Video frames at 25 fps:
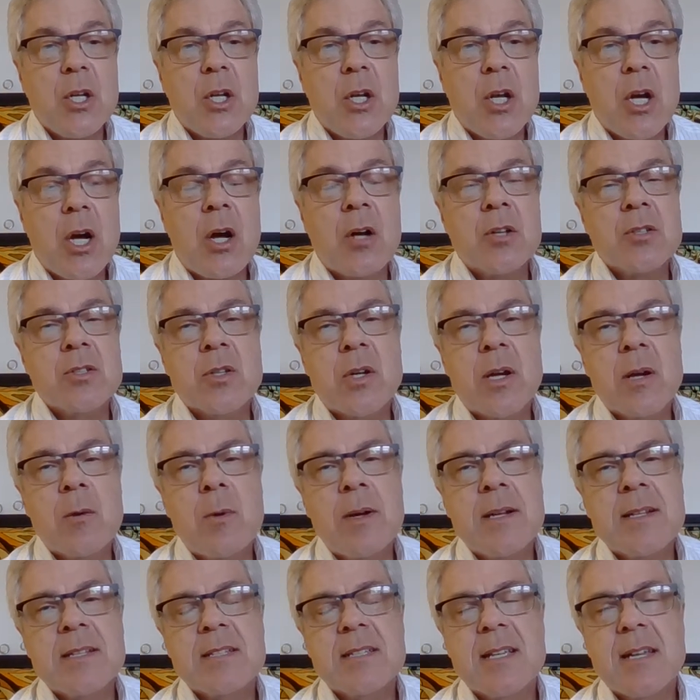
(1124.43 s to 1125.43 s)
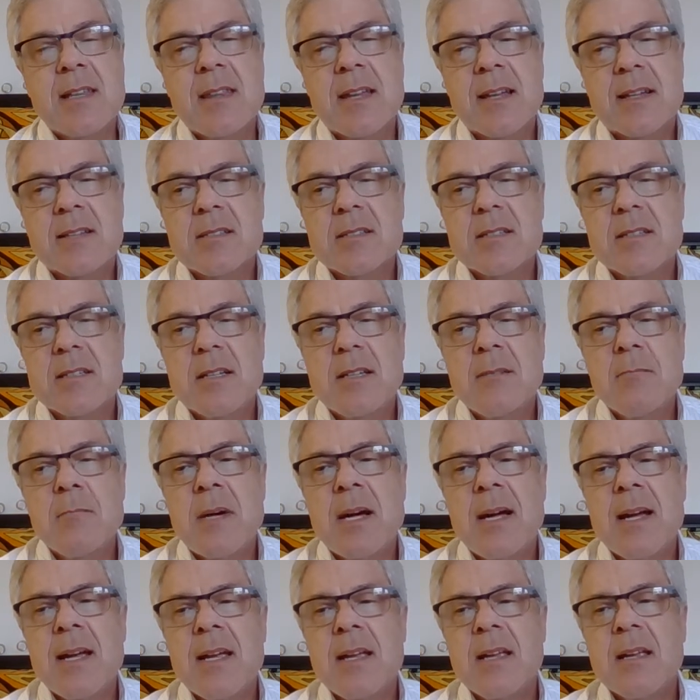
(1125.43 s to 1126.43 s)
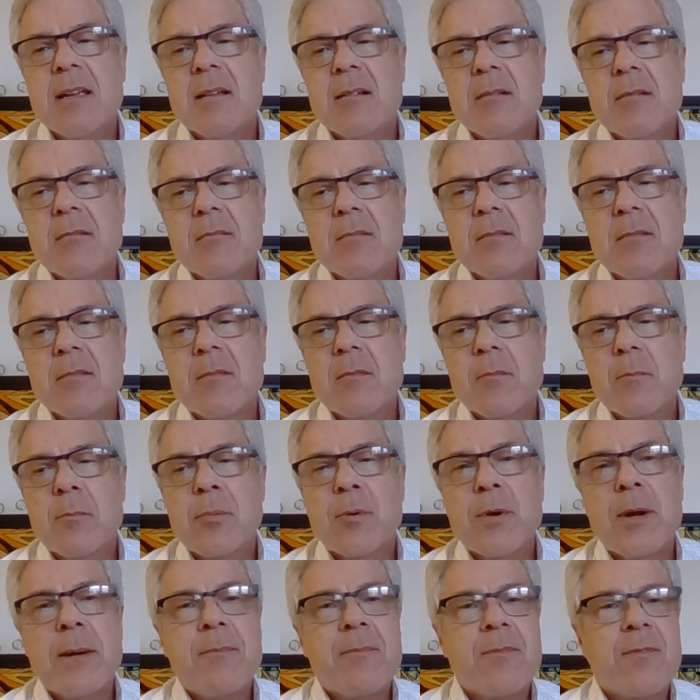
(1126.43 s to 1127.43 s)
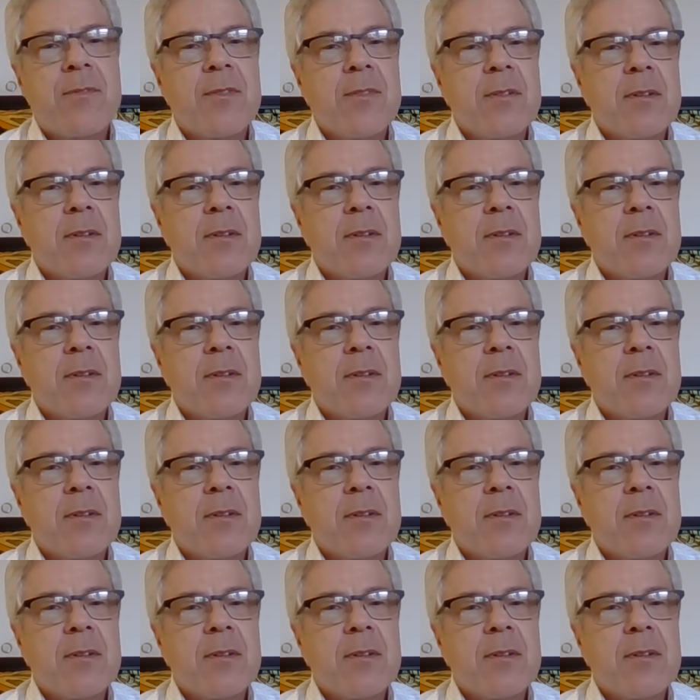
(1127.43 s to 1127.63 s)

I want to say this. My prep